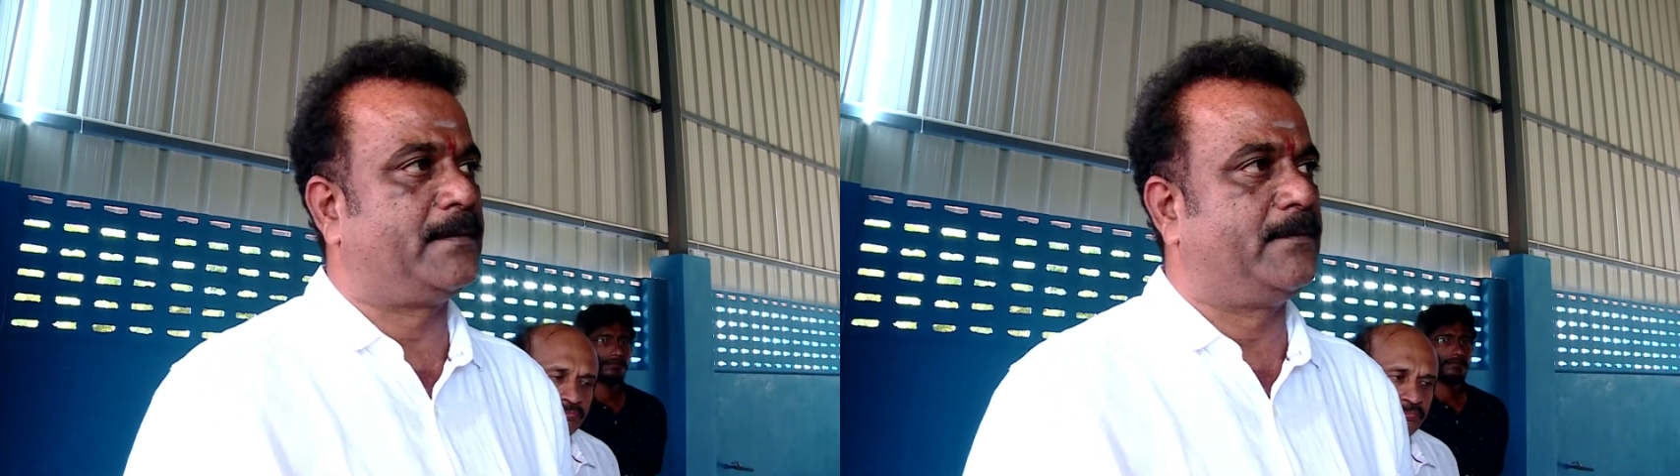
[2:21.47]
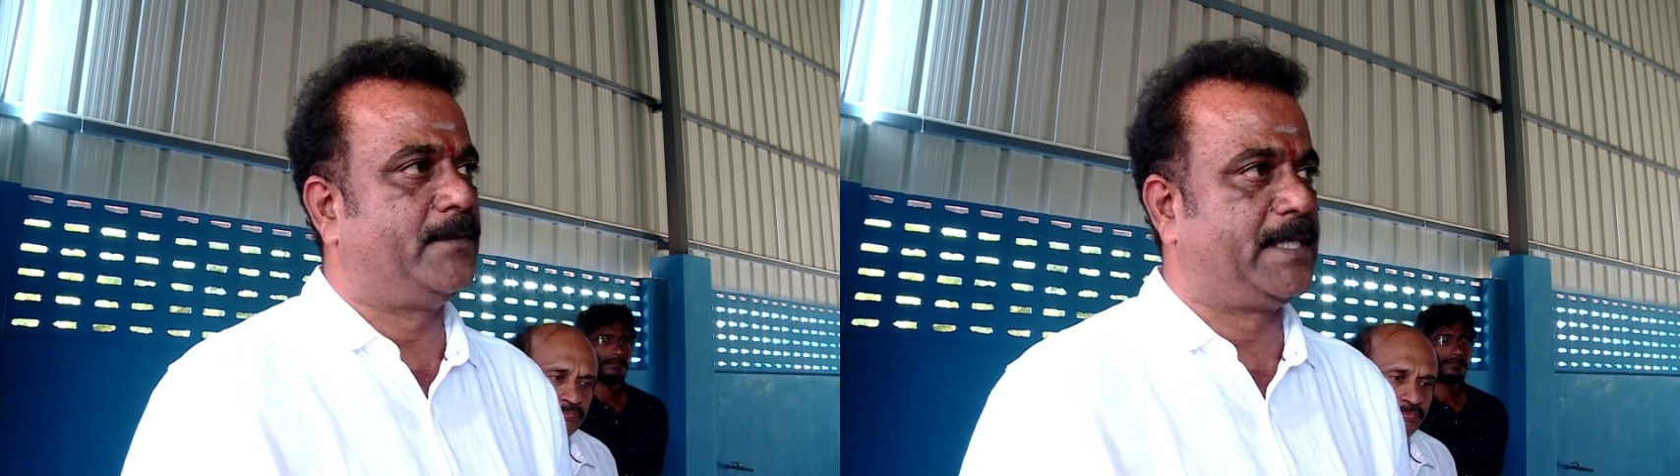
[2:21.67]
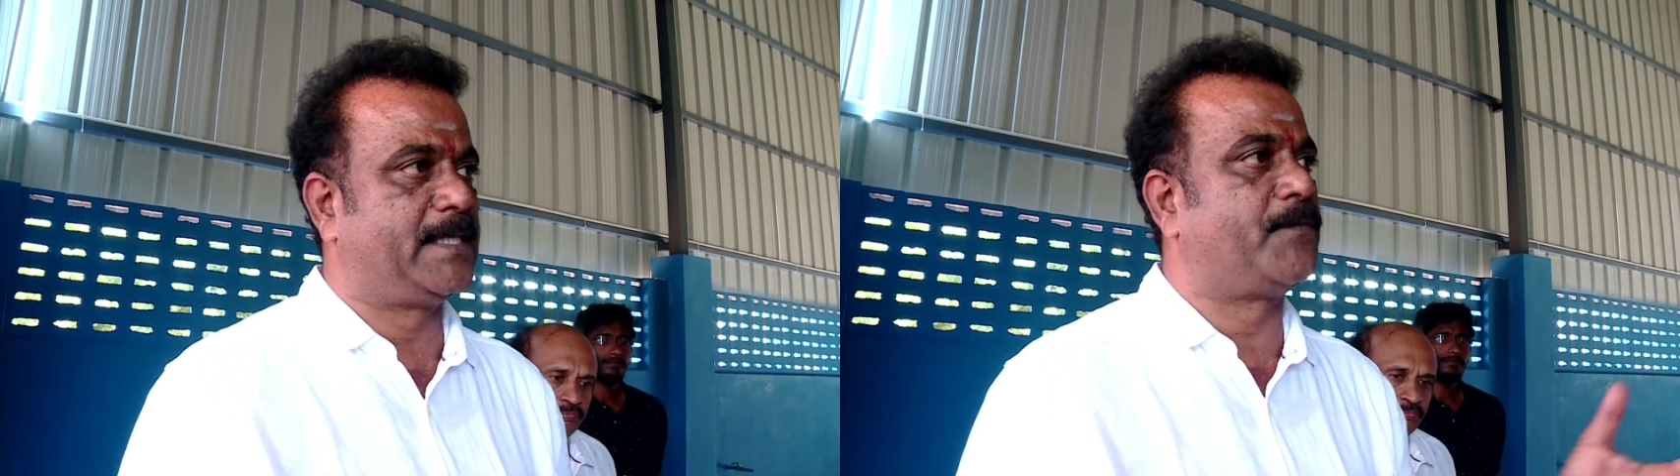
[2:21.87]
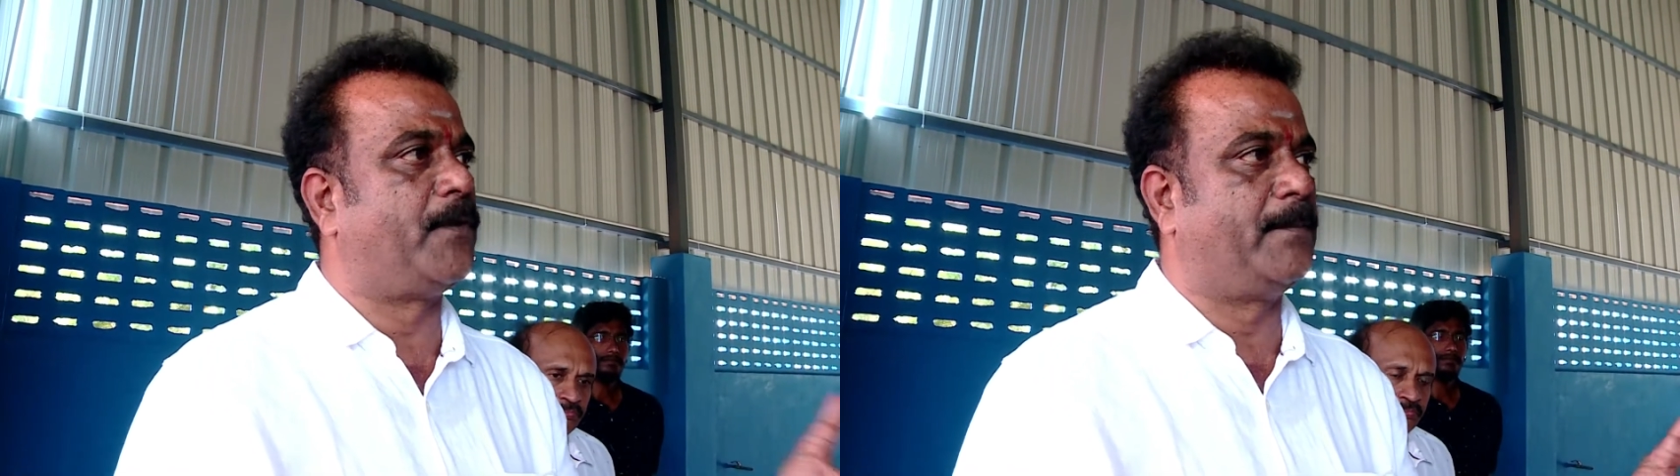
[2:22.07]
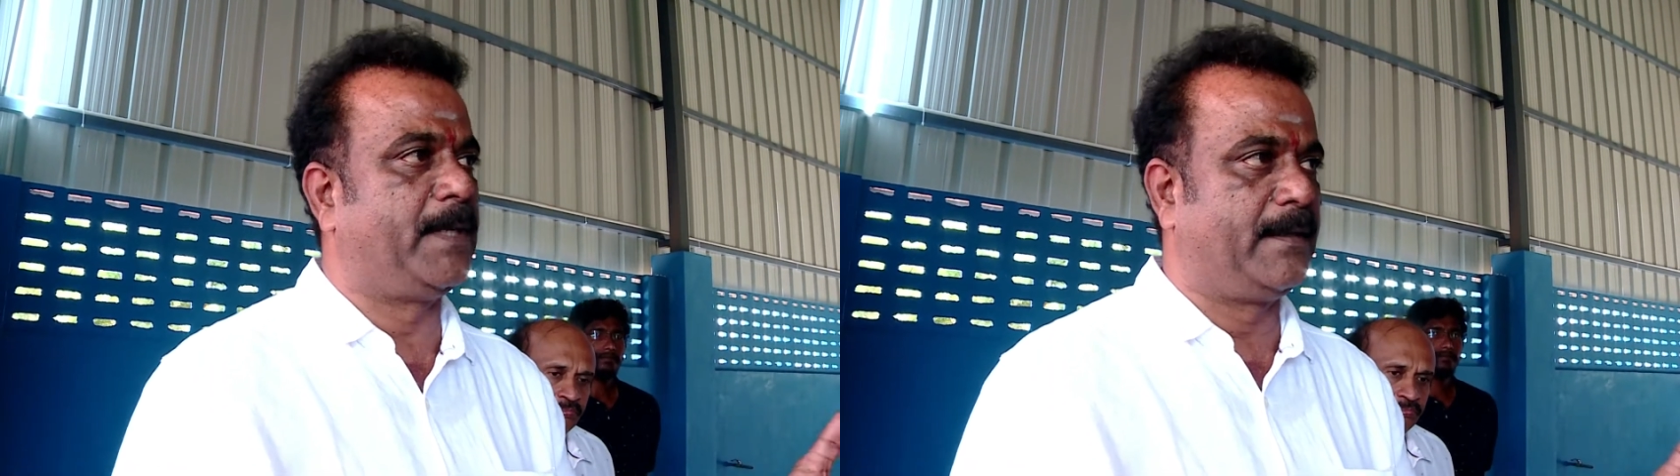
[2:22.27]
which is
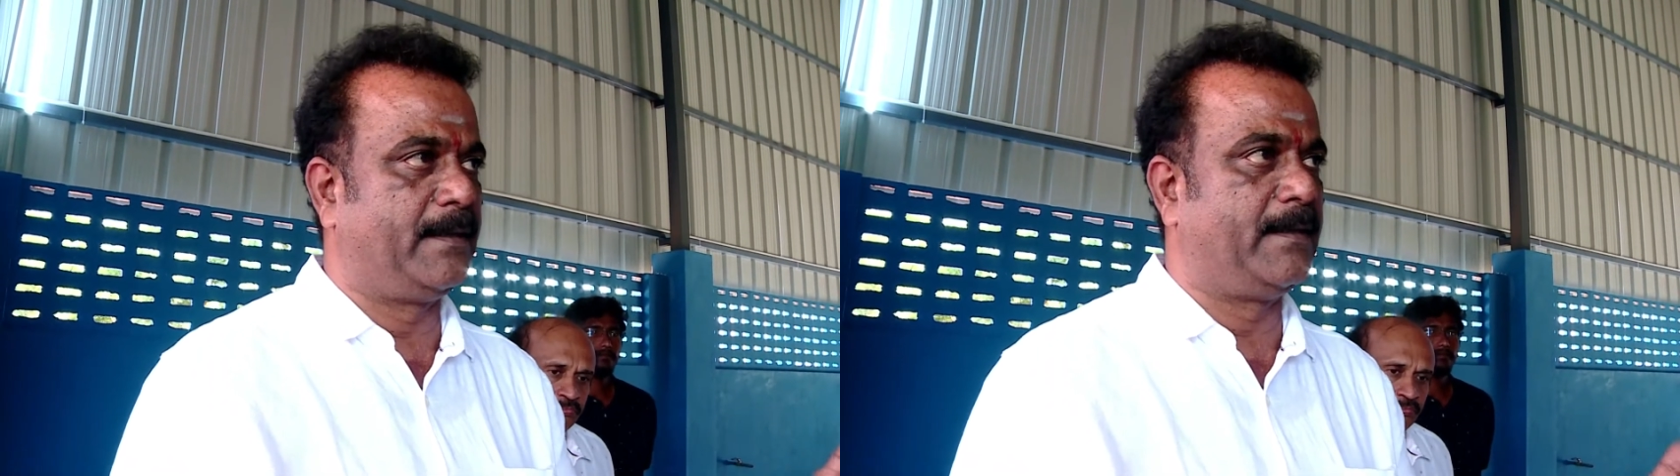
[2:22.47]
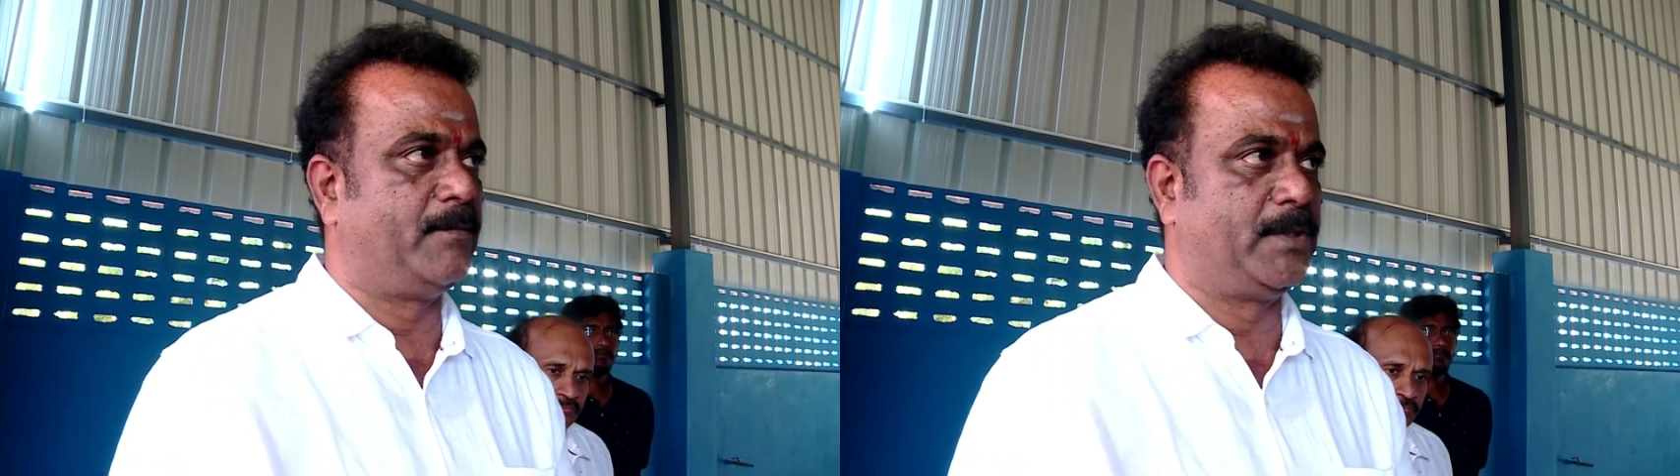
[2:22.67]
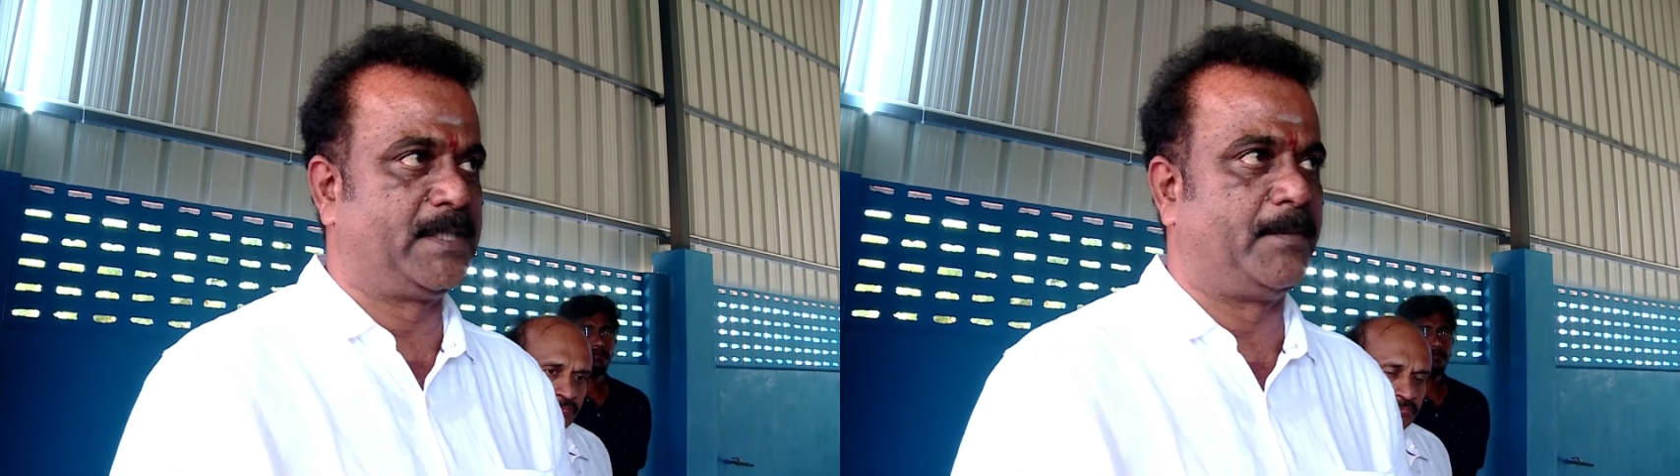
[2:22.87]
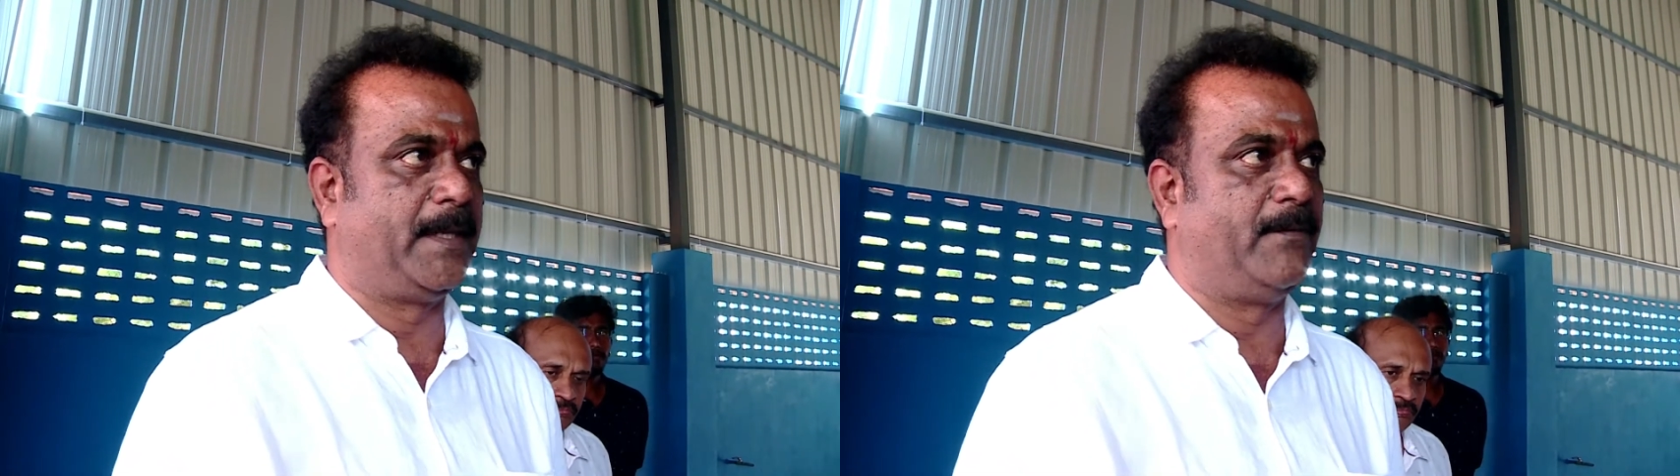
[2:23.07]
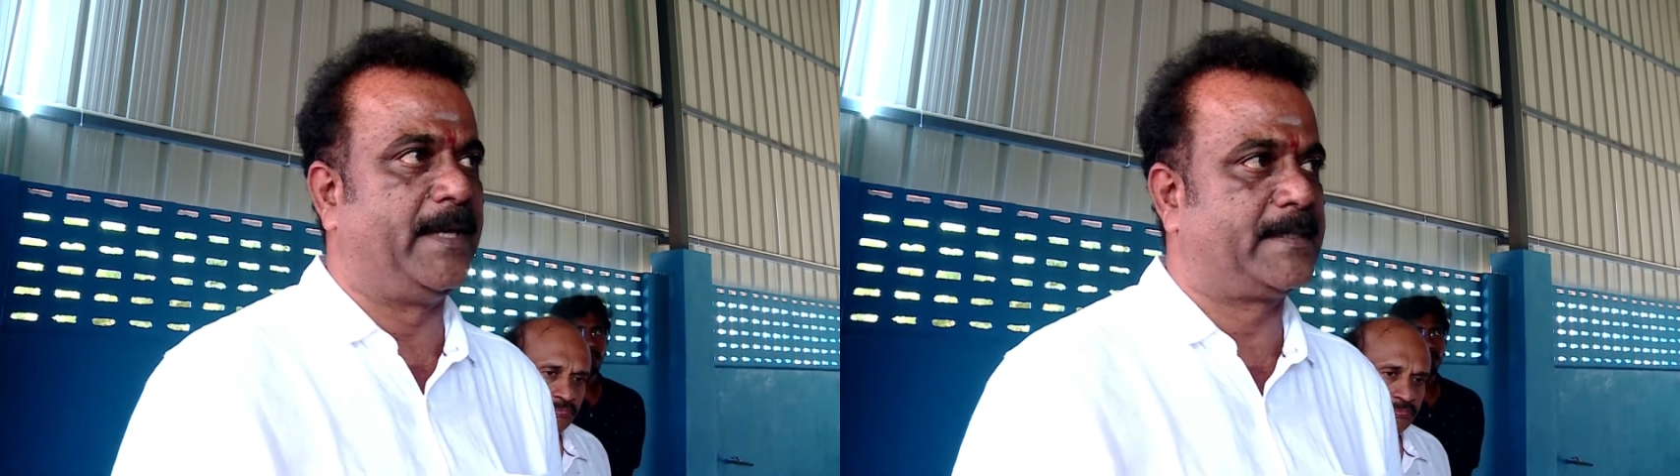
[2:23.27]
forming in the municipal
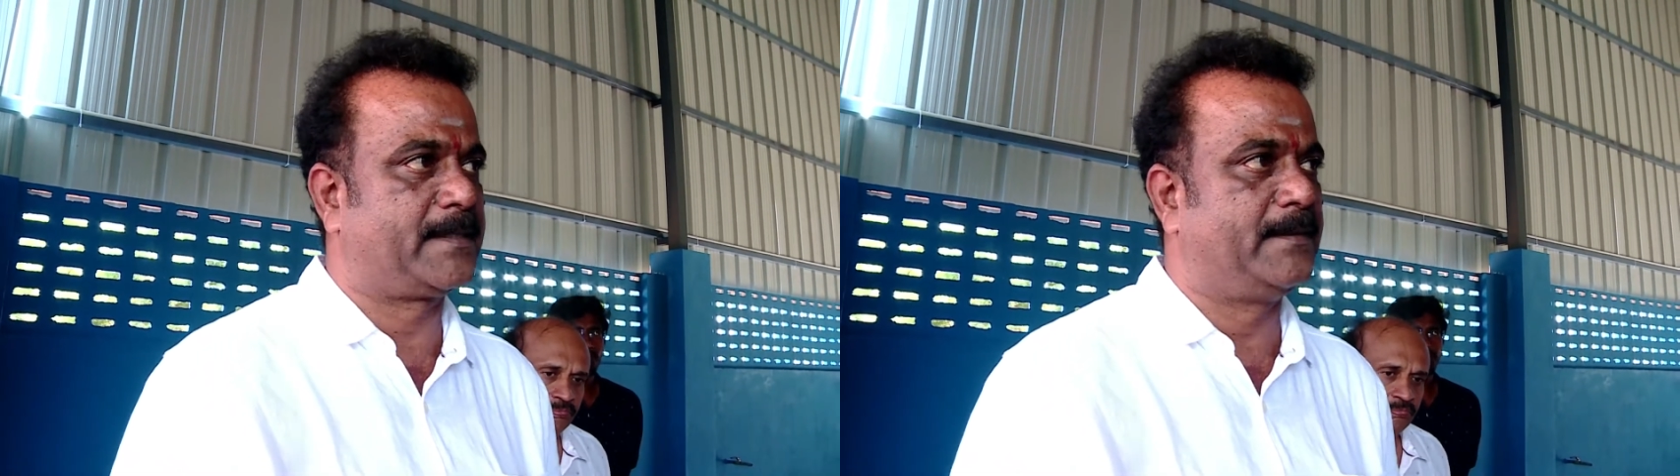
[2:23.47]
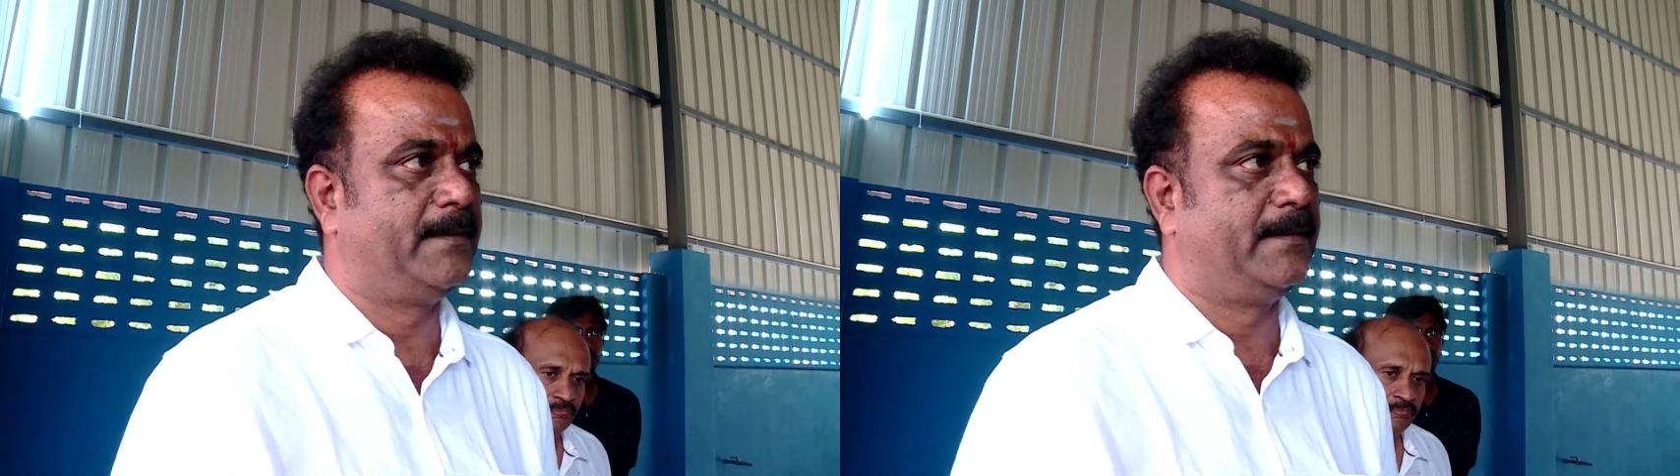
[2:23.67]
waste,